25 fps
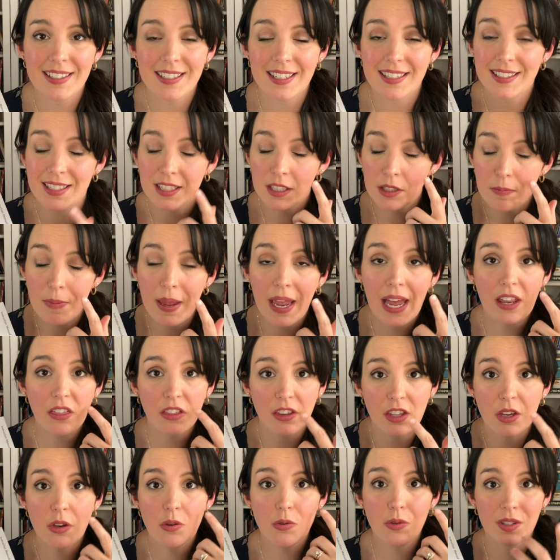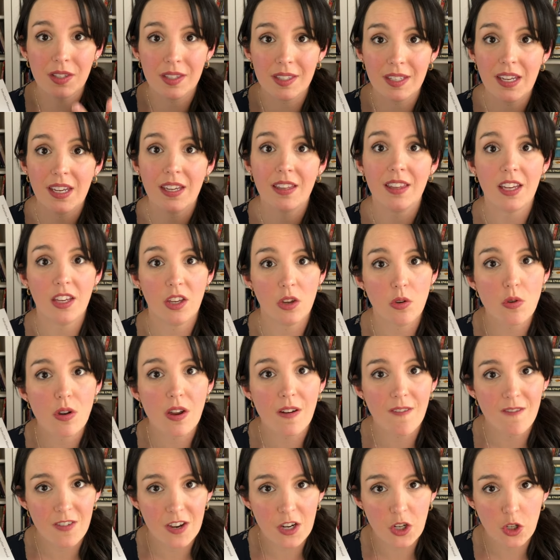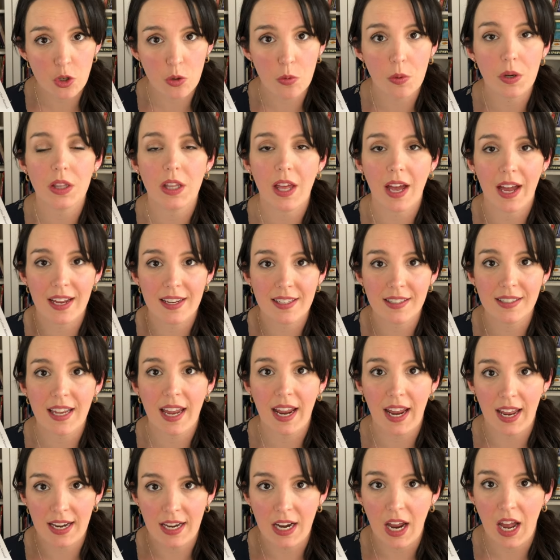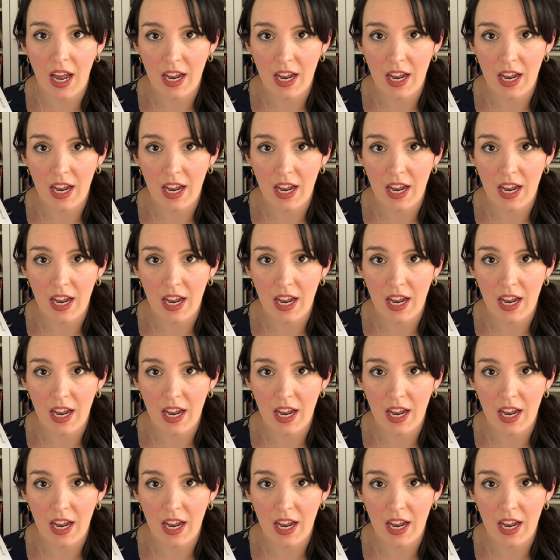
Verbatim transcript: is it's Matthew C that you can visualize and